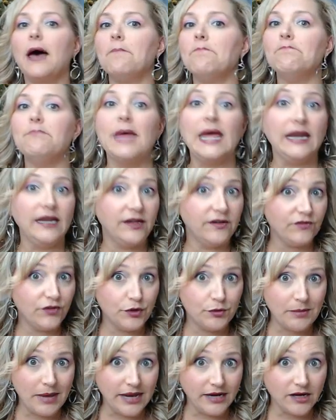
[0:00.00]
Many of
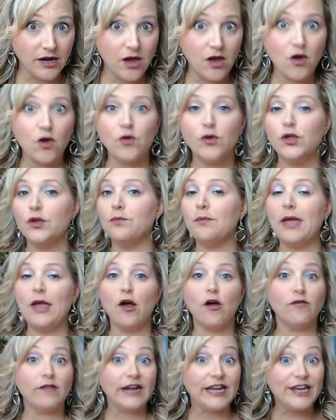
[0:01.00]
you may know, you may
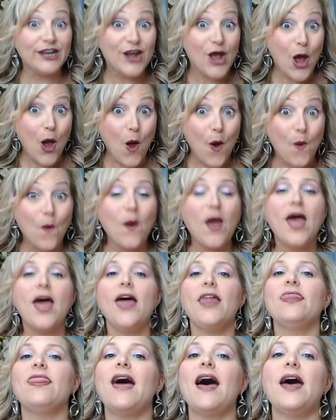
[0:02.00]
already know,
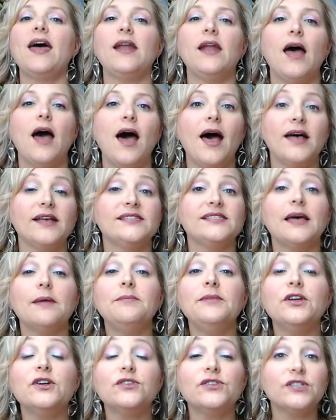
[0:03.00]
that some
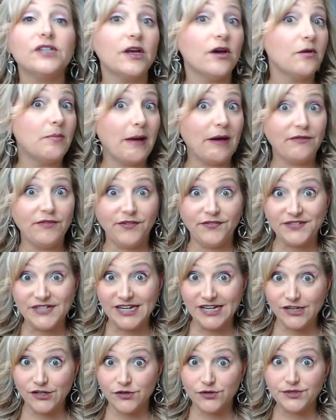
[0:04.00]
years ago, about
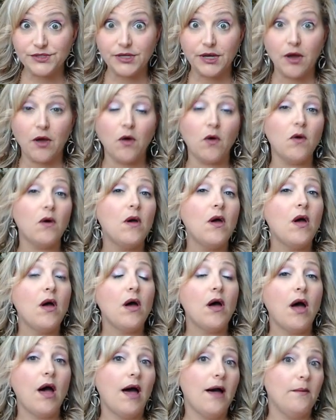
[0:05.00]
15 years ago,
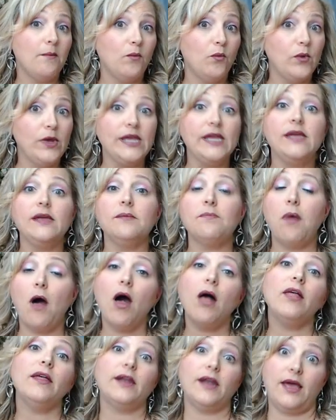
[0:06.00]

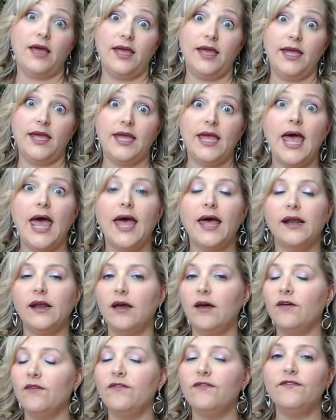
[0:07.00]
Paul and I had
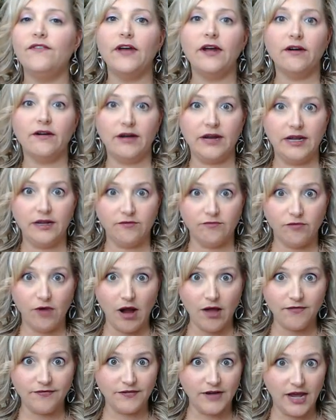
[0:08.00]
a very
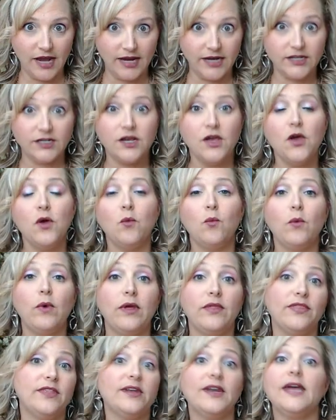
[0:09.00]
rough night,
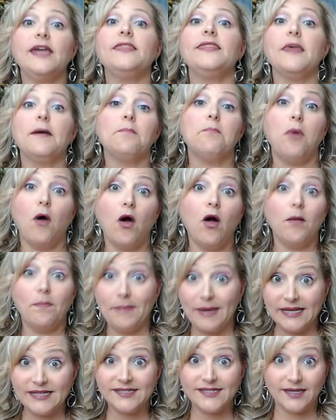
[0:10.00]
the night that Paul
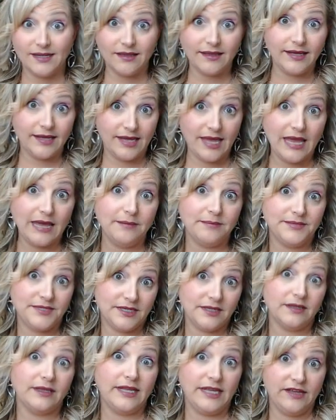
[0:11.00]
basically came
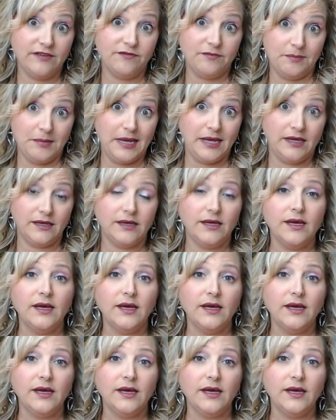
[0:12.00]
to leave me.